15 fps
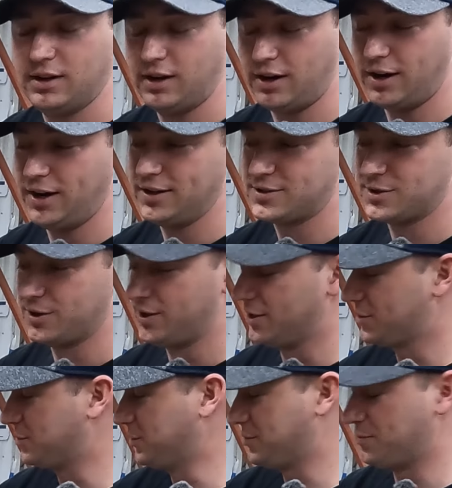All right, so
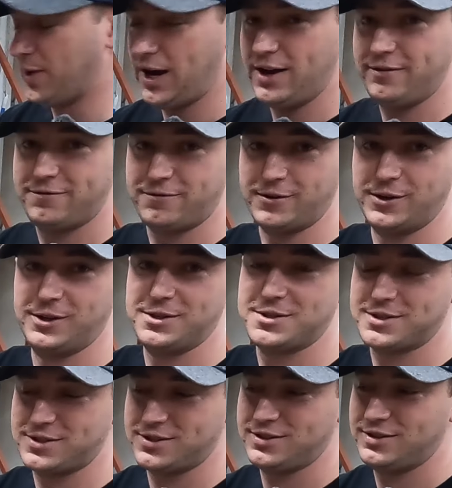this was my
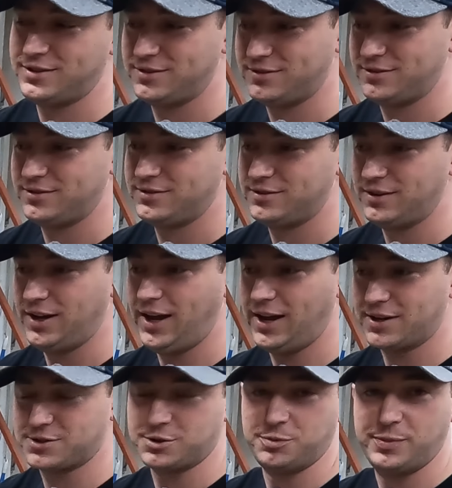first
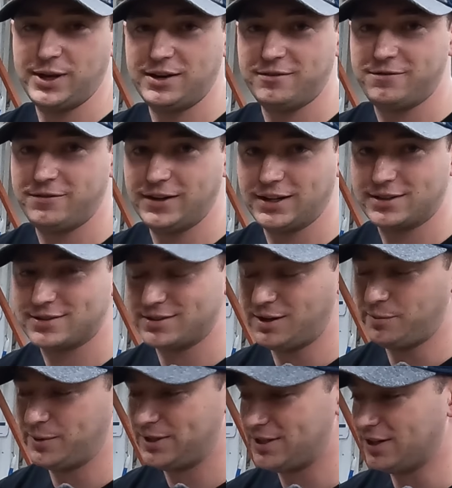axle bend fix, and
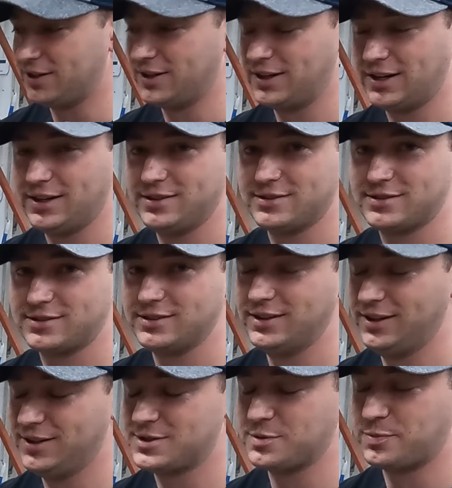I'm going to tell you guys
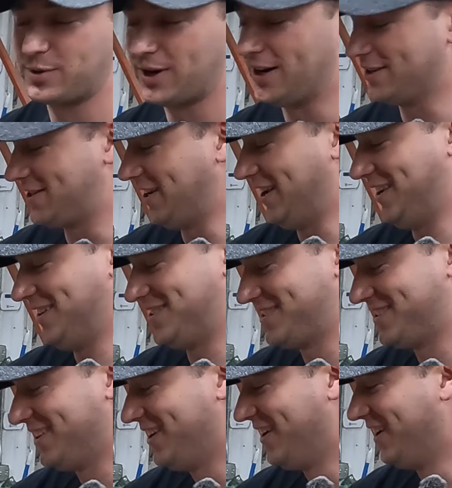it's a process.